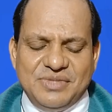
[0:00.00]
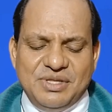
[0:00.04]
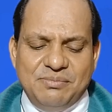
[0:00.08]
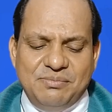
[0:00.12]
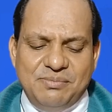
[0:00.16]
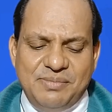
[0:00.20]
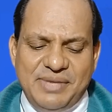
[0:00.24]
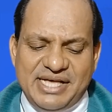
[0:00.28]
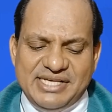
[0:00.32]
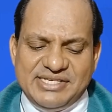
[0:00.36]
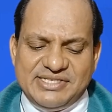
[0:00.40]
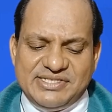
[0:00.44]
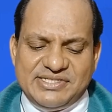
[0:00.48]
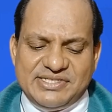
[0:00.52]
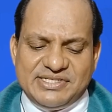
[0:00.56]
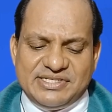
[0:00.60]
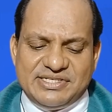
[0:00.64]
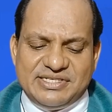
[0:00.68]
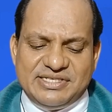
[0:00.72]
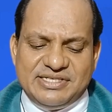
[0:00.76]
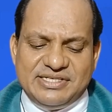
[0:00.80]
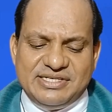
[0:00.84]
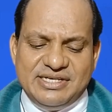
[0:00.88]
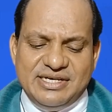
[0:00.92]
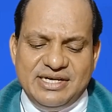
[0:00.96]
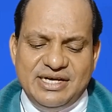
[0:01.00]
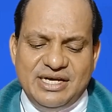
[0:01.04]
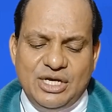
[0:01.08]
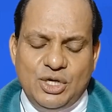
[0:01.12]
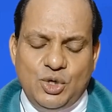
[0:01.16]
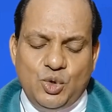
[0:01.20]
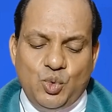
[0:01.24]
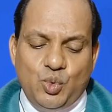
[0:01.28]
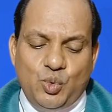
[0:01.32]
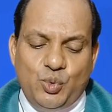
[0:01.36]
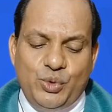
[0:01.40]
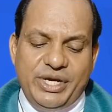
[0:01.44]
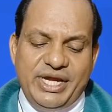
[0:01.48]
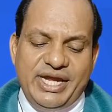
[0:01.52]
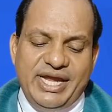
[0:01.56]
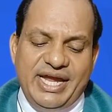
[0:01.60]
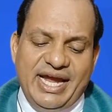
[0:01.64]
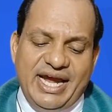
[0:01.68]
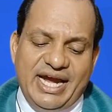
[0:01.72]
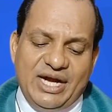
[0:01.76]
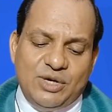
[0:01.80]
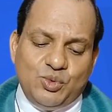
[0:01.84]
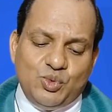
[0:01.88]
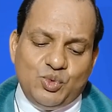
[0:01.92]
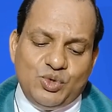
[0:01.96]
"Master, we
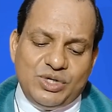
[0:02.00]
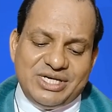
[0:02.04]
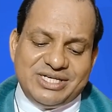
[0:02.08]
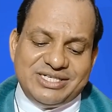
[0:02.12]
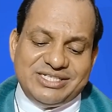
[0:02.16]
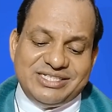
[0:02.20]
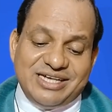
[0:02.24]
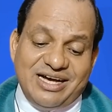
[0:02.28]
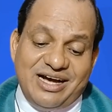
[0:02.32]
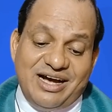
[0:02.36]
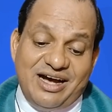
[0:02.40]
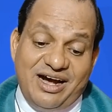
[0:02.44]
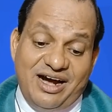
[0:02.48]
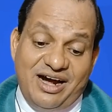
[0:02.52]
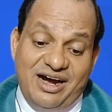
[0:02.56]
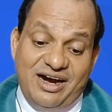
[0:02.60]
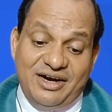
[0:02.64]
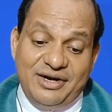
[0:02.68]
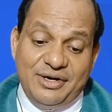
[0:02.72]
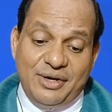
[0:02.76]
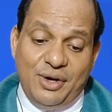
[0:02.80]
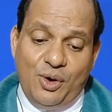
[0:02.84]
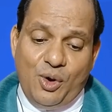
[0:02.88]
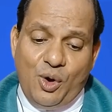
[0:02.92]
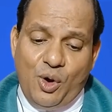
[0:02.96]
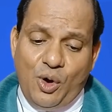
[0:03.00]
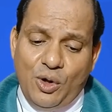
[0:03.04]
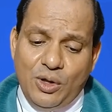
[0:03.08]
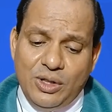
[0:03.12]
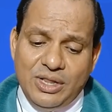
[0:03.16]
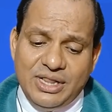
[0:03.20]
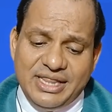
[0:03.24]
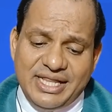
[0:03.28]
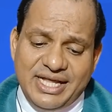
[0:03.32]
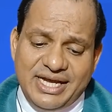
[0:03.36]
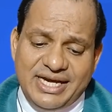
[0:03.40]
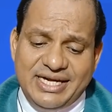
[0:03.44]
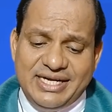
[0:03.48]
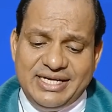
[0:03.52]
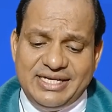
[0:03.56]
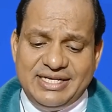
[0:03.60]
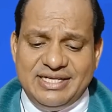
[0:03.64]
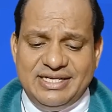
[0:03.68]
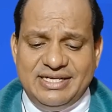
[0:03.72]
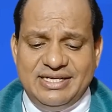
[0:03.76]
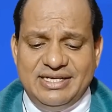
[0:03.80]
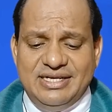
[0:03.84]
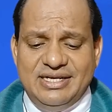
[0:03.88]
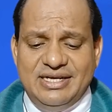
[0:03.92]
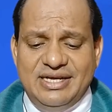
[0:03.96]
had worked hard all night
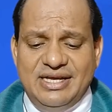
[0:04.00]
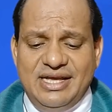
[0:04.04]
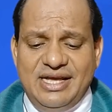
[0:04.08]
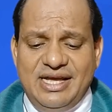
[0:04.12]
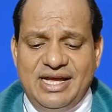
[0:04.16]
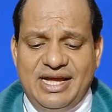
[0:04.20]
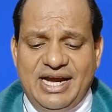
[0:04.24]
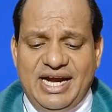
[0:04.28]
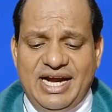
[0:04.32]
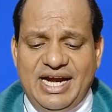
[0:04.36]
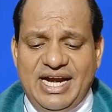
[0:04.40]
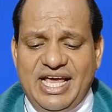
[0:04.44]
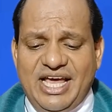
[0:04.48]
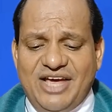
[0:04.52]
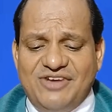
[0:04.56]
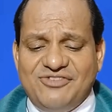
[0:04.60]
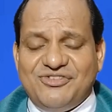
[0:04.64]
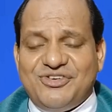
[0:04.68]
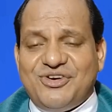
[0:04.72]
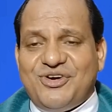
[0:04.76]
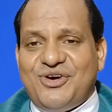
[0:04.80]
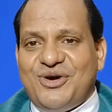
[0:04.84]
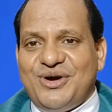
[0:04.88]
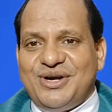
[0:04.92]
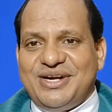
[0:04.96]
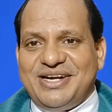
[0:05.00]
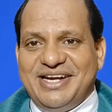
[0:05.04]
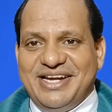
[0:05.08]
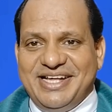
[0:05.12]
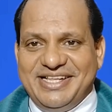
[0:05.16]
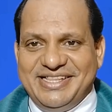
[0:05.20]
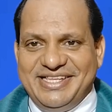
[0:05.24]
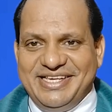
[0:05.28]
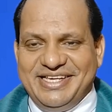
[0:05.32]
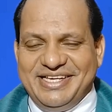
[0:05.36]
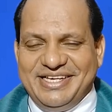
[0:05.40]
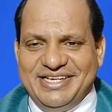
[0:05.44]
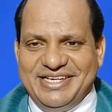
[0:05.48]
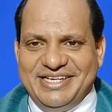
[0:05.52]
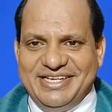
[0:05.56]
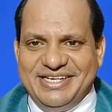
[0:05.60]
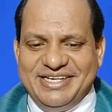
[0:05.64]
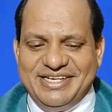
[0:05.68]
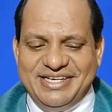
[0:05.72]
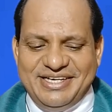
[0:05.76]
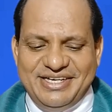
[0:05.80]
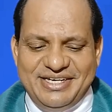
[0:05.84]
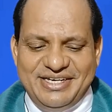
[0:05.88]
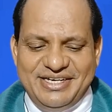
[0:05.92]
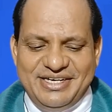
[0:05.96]
and have caught nothing."
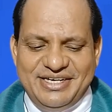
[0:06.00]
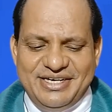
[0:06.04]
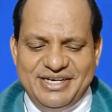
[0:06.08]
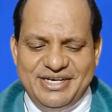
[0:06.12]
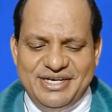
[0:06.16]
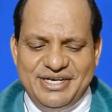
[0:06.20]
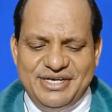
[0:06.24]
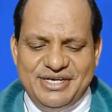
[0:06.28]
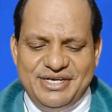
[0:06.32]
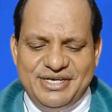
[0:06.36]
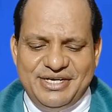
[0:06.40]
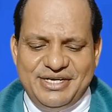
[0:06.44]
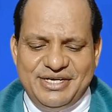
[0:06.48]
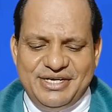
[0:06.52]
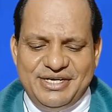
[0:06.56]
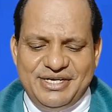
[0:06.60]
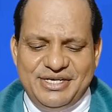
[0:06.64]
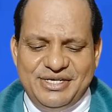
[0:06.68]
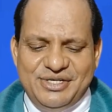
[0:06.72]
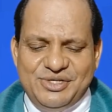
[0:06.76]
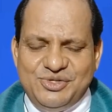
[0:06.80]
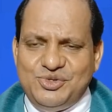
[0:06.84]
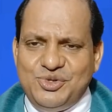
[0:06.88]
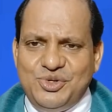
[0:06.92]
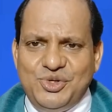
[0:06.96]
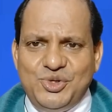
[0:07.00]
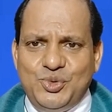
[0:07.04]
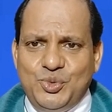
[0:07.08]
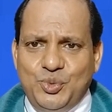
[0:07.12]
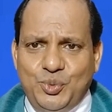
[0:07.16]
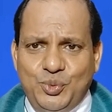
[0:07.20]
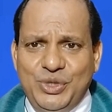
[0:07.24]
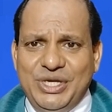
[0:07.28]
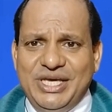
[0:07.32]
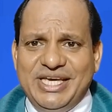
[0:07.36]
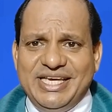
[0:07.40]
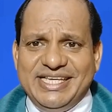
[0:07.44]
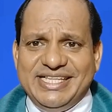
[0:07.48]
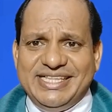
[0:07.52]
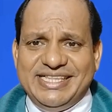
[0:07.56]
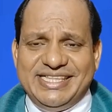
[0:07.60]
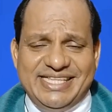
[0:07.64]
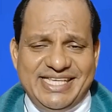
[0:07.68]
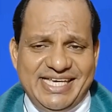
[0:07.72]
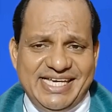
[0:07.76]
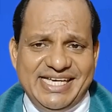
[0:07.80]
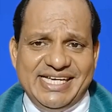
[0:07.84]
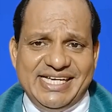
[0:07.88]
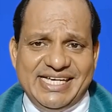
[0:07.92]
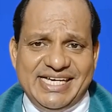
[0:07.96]
Don't we
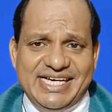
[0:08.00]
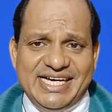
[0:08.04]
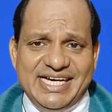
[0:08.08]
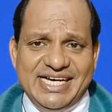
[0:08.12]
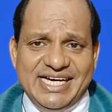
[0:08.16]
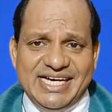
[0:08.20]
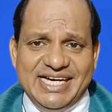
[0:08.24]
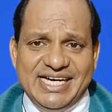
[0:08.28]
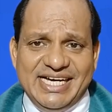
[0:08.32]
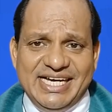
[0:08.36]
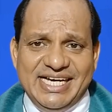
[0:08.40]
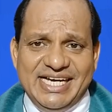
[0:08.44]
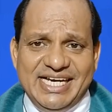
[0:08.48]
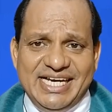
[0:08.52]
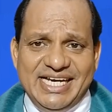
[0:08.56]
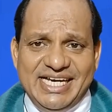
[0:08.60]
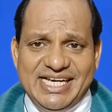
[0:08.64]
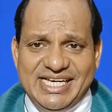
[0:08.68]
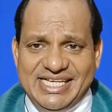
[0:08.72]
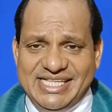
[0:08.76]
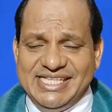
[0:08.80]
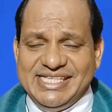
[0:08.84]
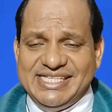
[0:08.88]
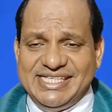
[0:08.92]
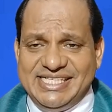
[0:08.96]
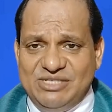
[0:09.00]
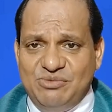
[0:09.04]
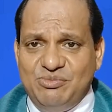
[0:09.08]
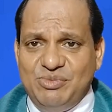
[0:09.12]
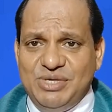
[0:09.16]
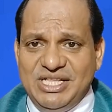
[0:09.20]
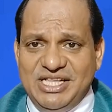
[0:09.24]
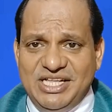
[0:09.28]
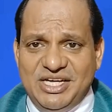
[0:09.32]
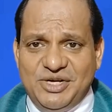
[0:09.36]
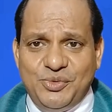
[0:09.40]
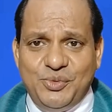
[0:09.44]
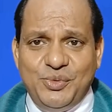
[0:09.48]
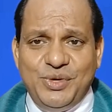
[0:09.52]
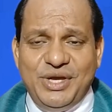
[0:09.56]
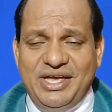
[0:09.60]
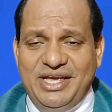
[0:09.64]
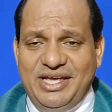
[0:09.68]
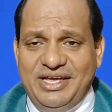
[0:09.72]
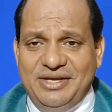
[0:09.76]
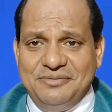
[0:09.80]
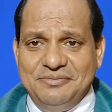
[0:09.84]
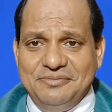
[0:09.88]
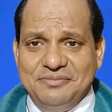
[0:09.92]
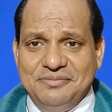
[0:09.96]
think in similar
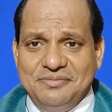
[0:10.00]
way?